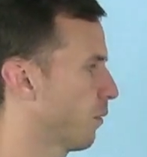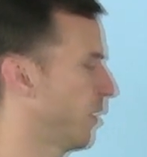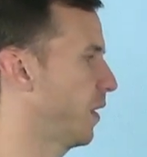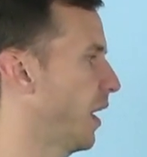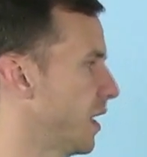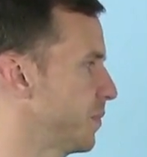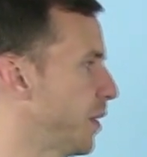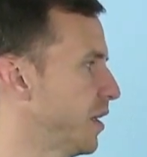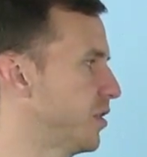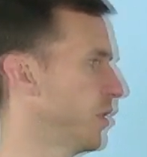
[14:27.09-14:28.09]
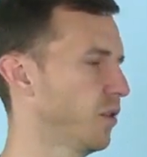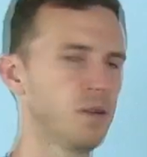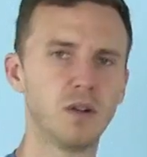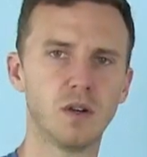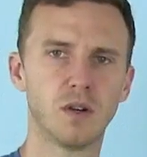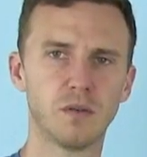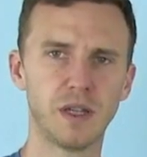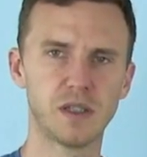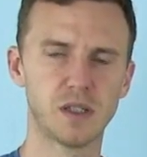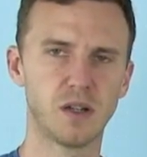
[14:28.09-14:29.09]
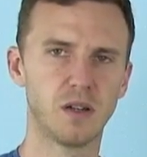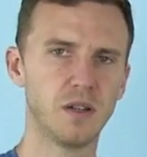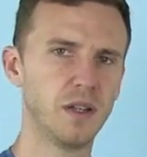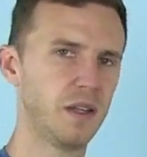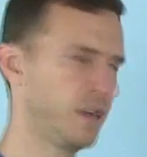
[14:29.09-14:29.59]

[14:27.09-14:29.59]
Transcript: with the SP2 Regional.